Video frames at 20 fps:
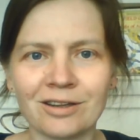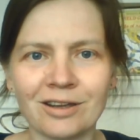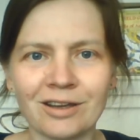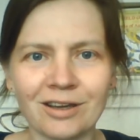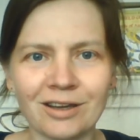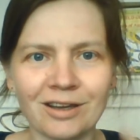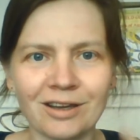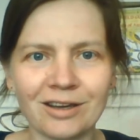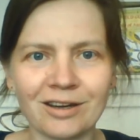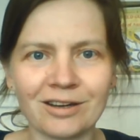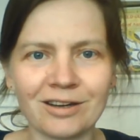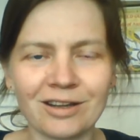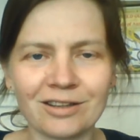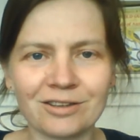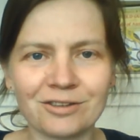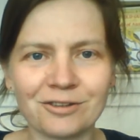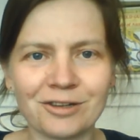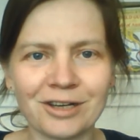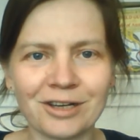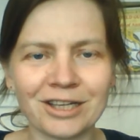in another
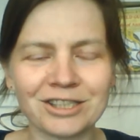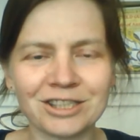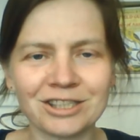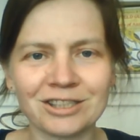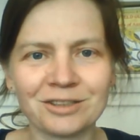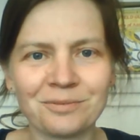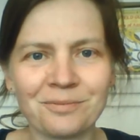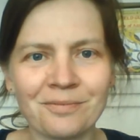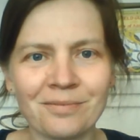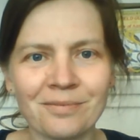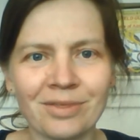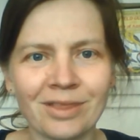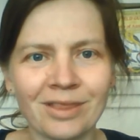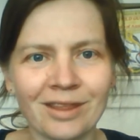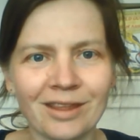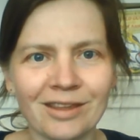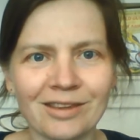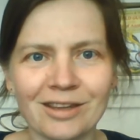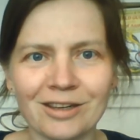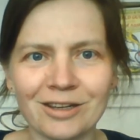direction,
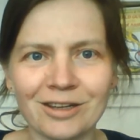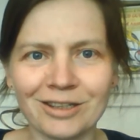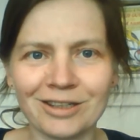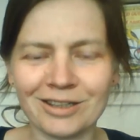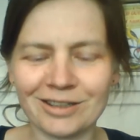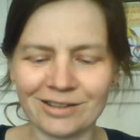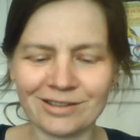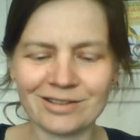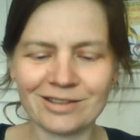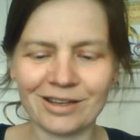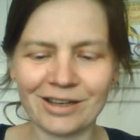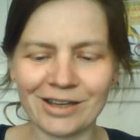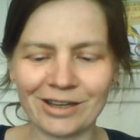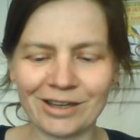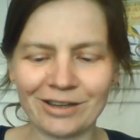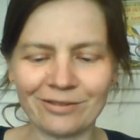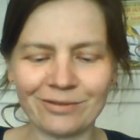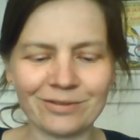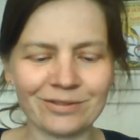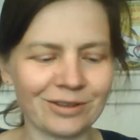and then you knit the
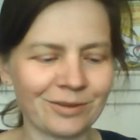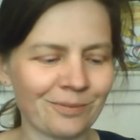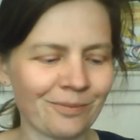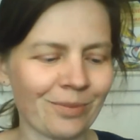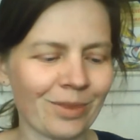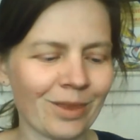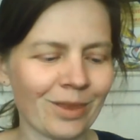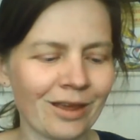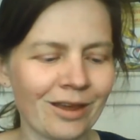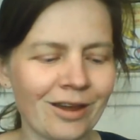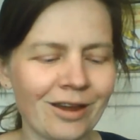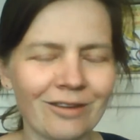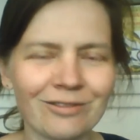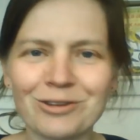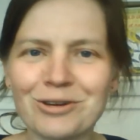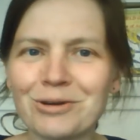sleeves, and sort